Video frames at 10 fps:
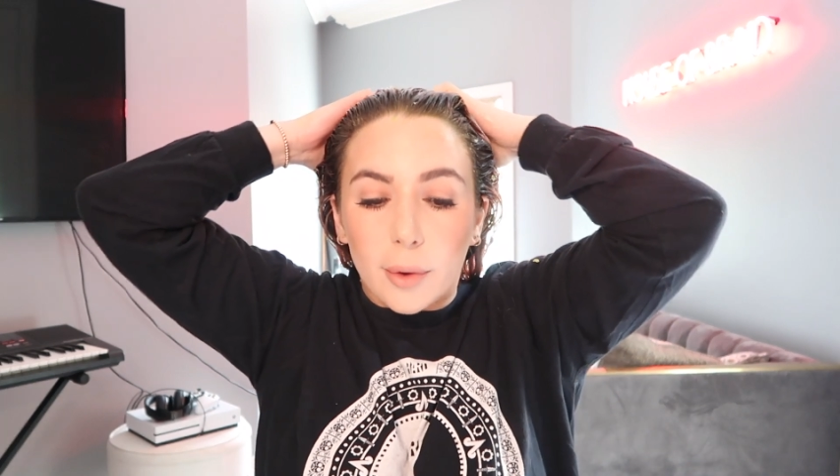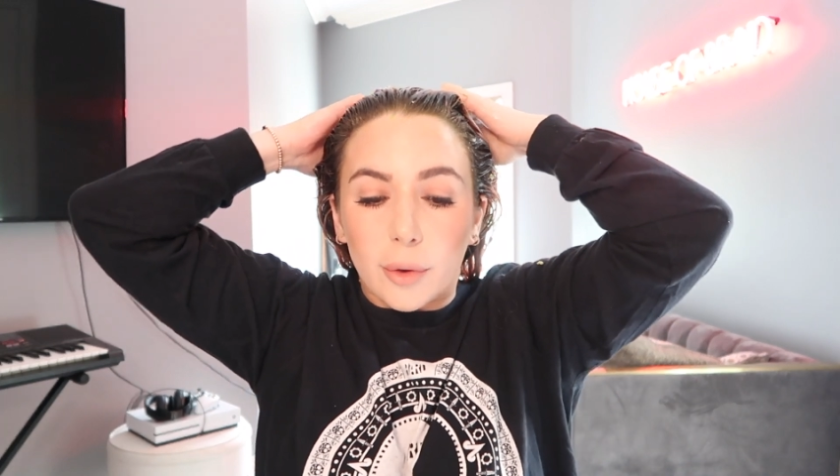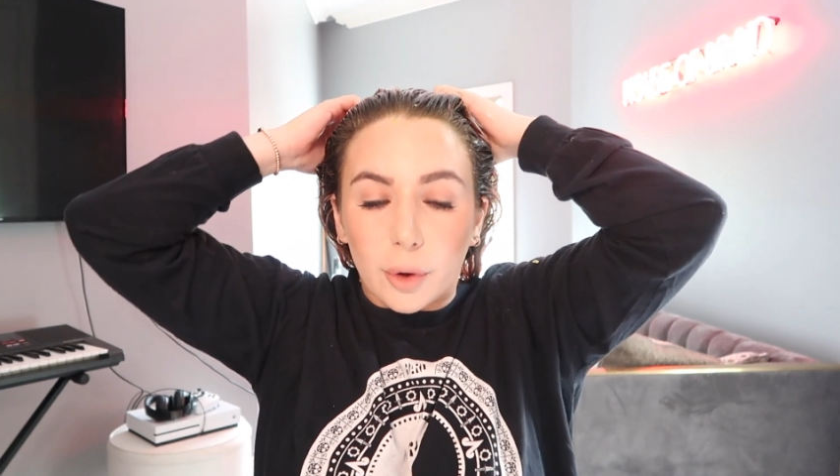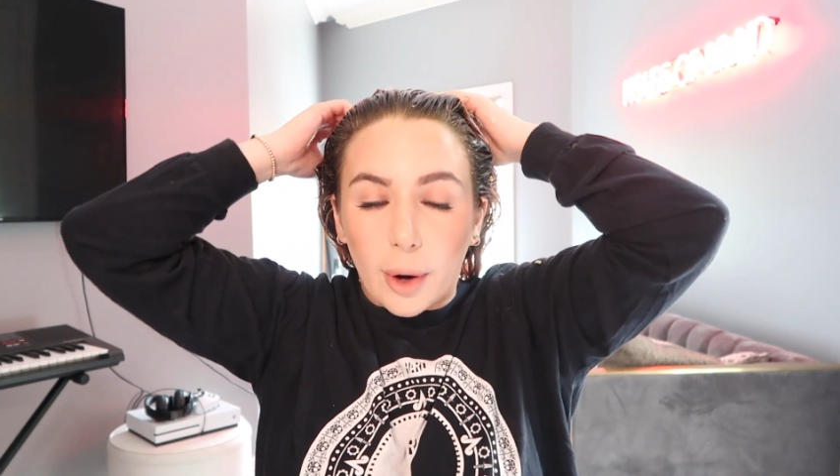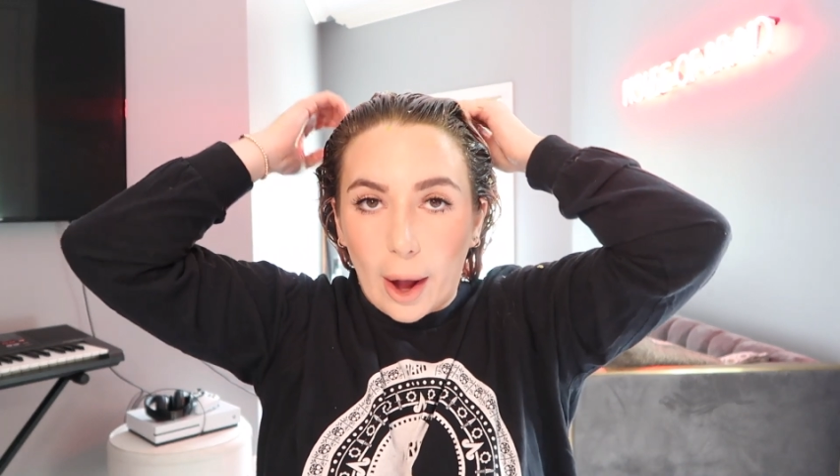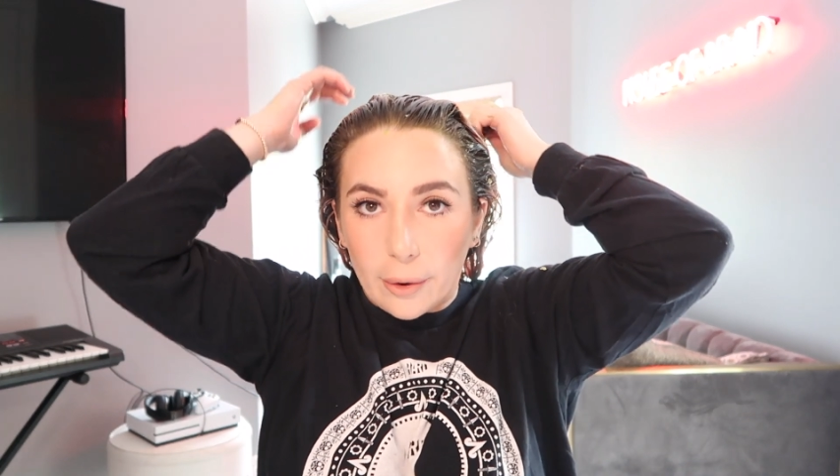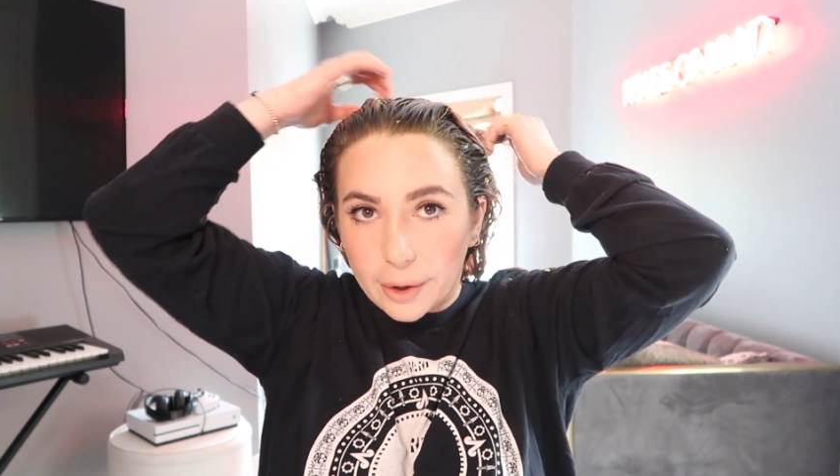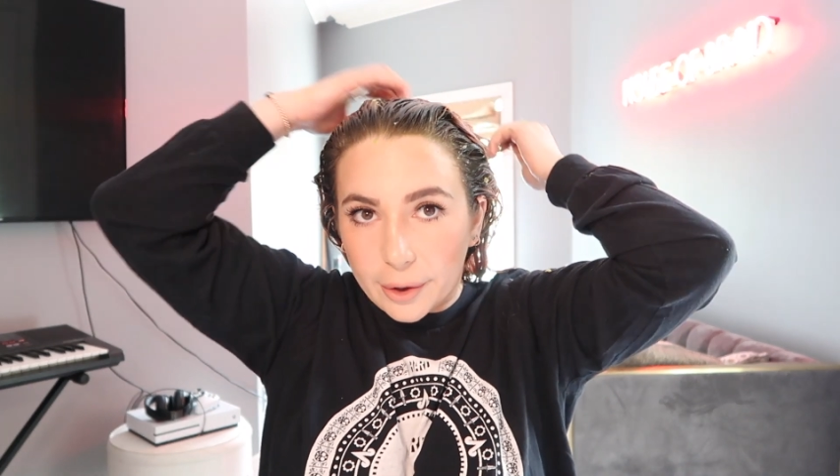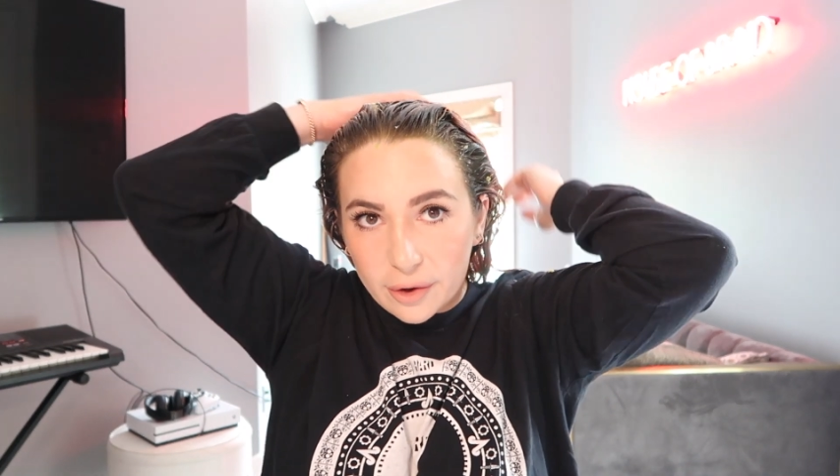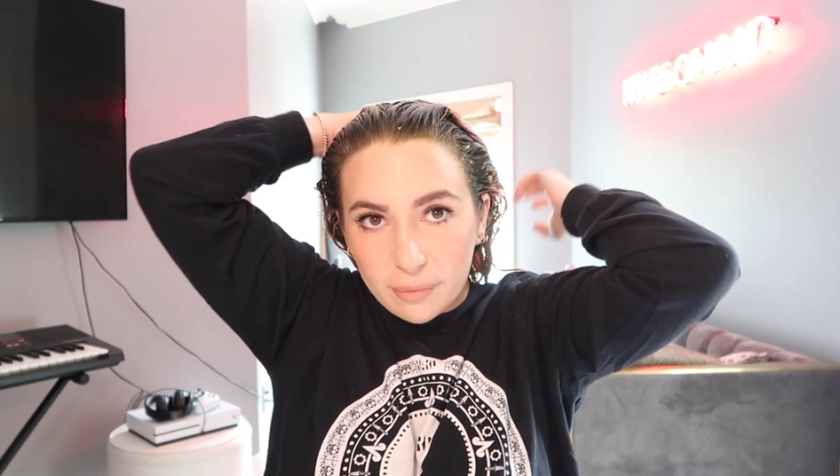the crown
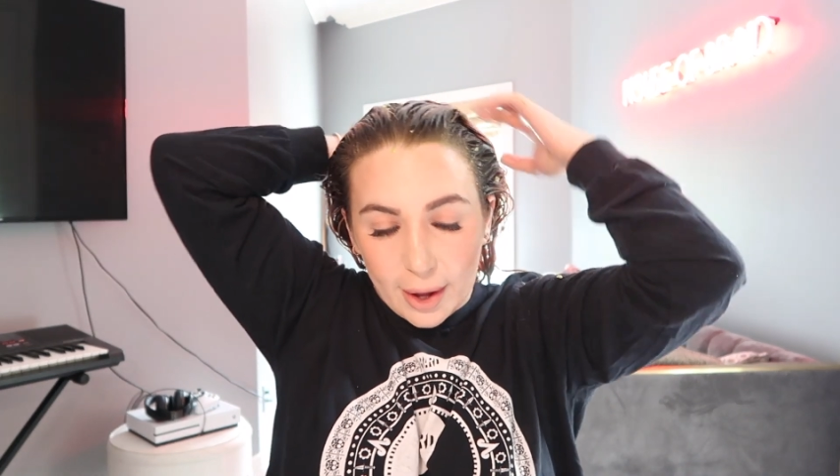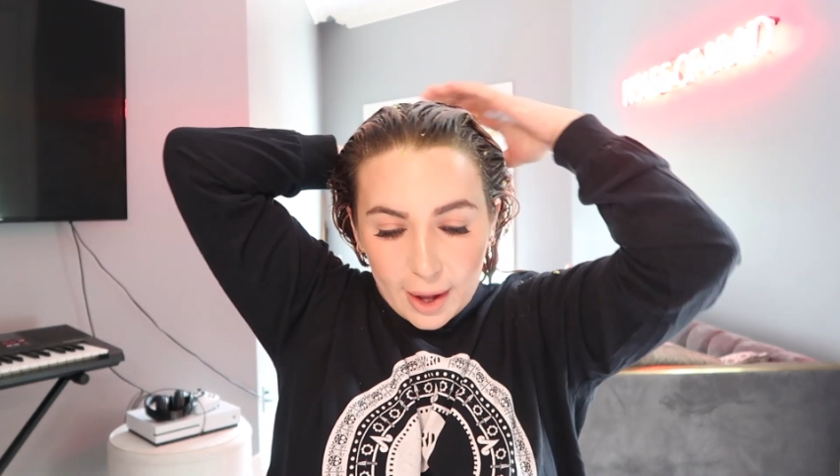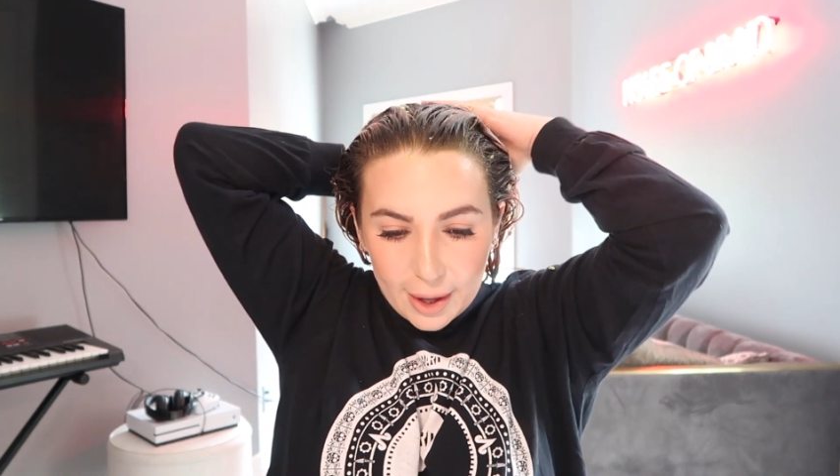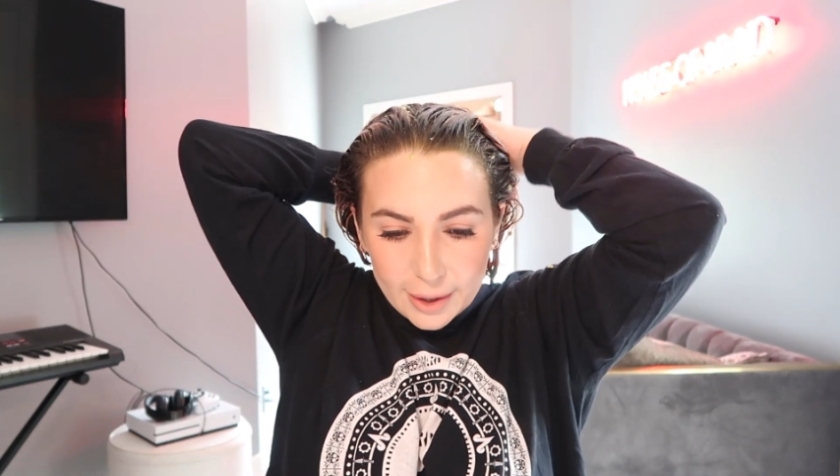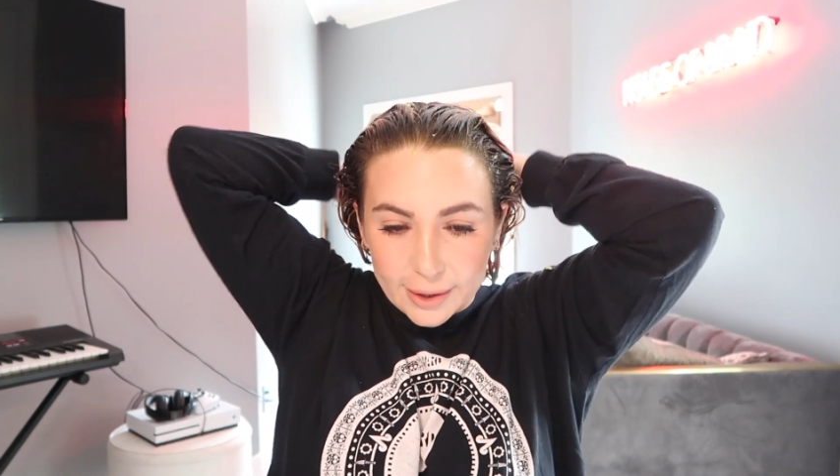area of my head